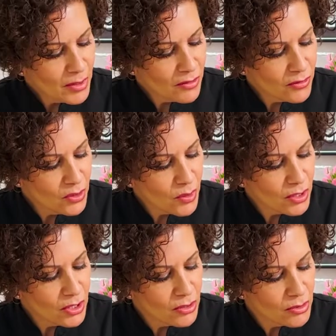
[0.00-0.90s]
if you are
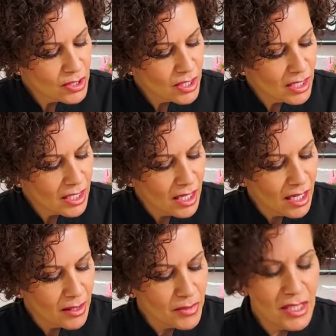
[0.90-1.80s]
using
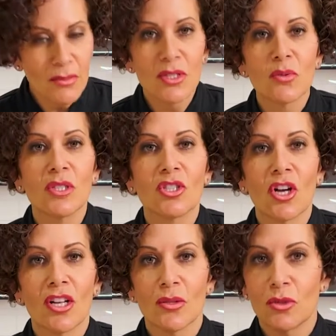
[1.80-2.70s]
semi-sweet
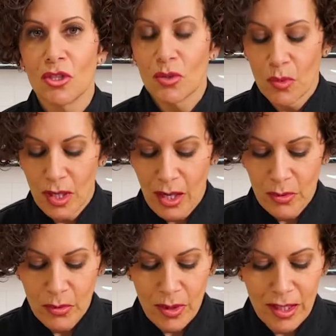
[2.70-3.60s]
chocolate, which is what I
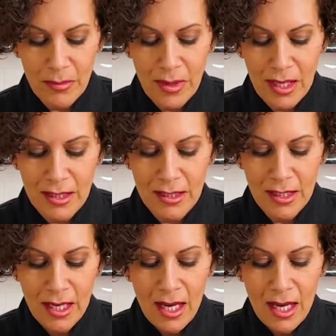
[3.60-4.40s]
would recommend,